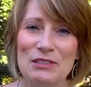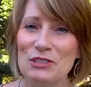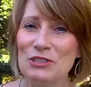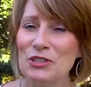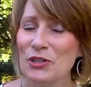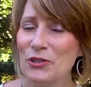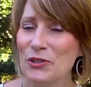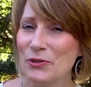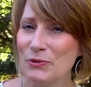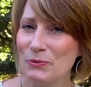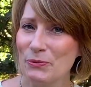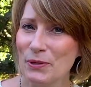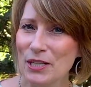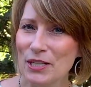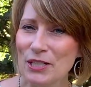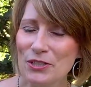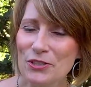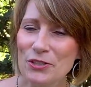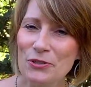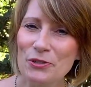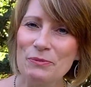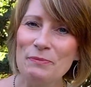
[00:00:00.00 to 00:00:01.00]
Your
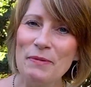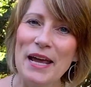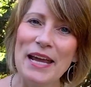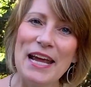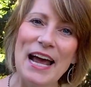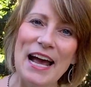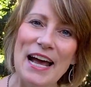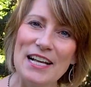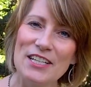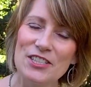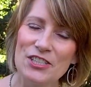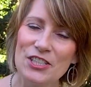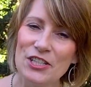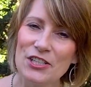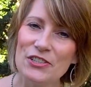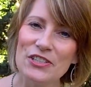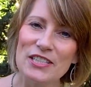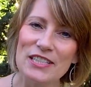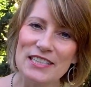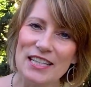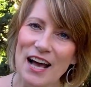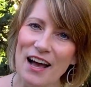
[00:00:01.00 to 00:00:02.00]
realtor may ask you
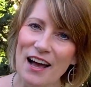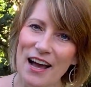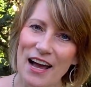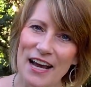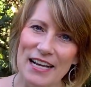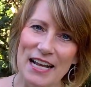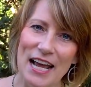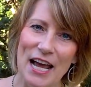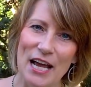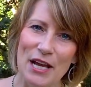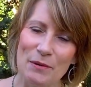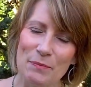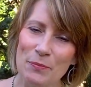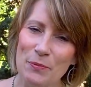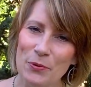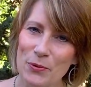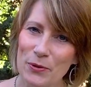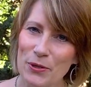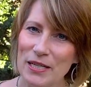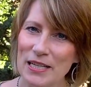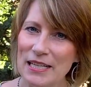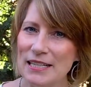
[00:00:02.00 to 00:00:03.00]
to sign a
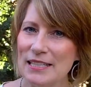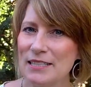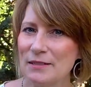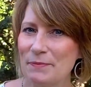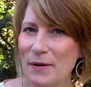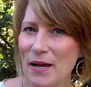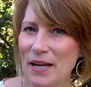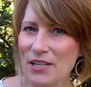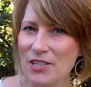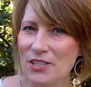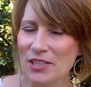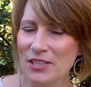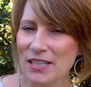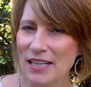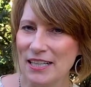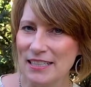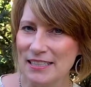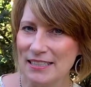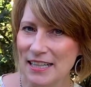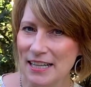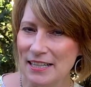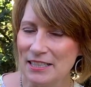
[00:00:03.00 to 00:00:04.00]
pre-inspection
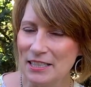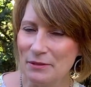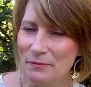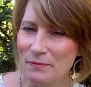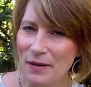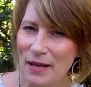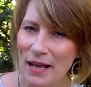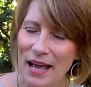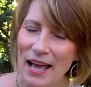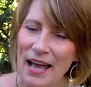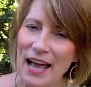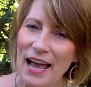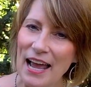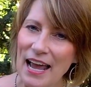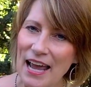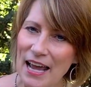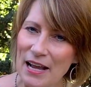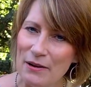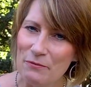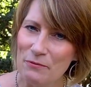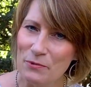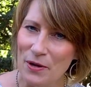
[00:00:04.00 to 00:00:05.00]
addendum,
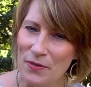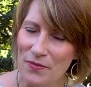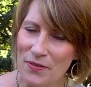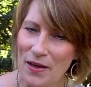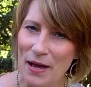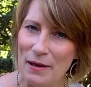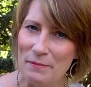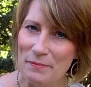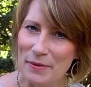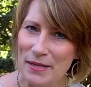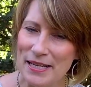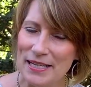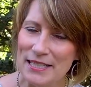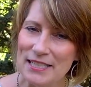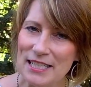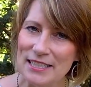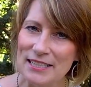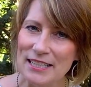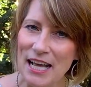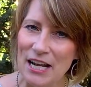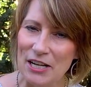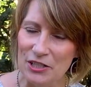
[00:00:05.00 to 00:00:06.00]
and what that means
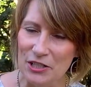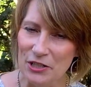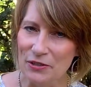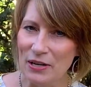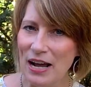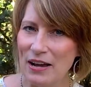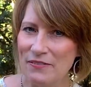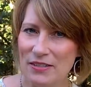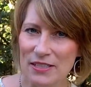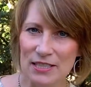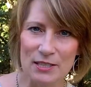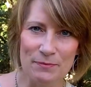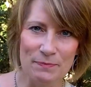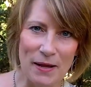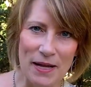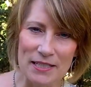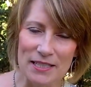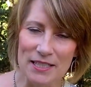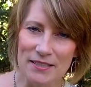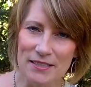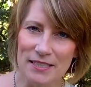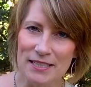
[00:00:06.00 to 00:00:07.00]
is that you have
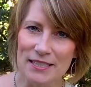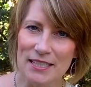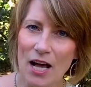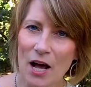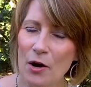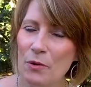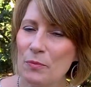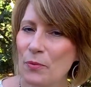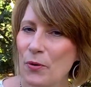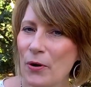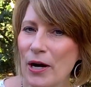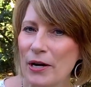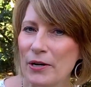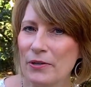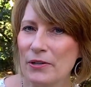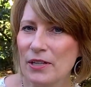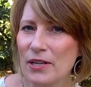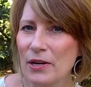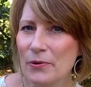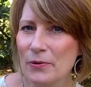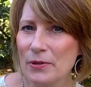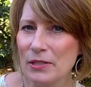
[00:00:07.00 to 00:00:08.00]
inspected this home prior
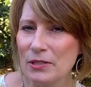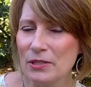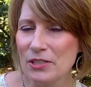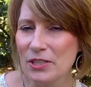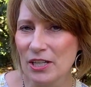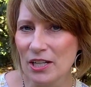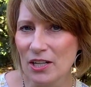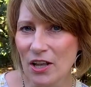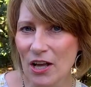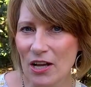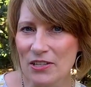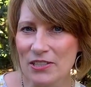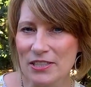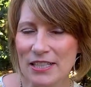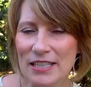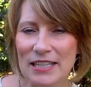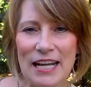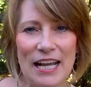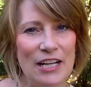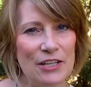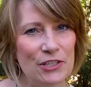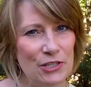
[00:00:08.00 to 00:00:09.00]
to going to
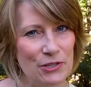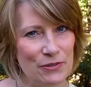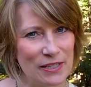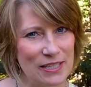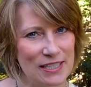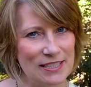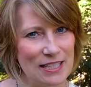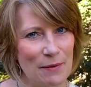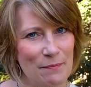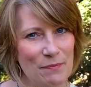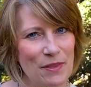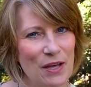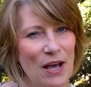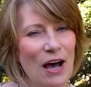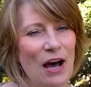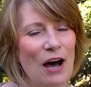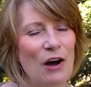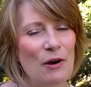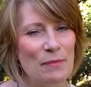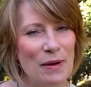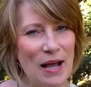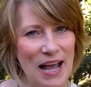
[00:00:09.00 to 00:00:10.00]
closing and you accept the
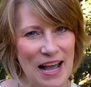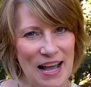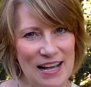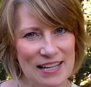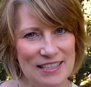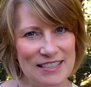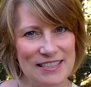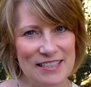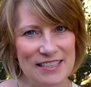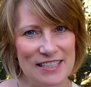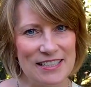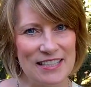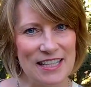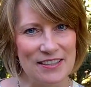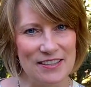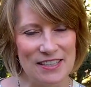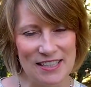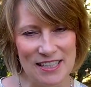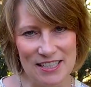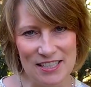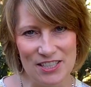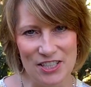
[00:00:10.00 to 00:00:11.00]
home as is in
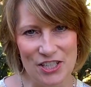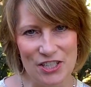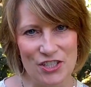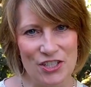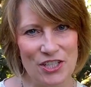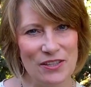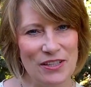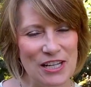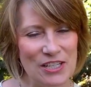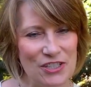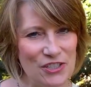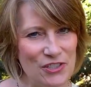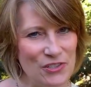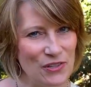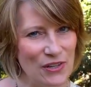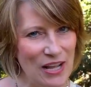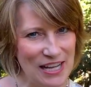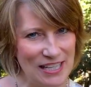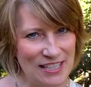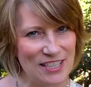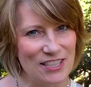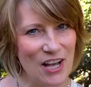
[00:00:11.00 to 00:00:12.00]
the condition that you
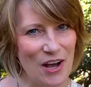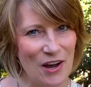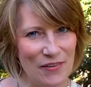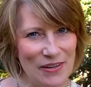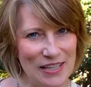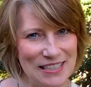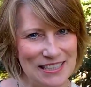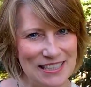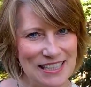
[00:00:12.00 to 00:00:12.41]
last saw it.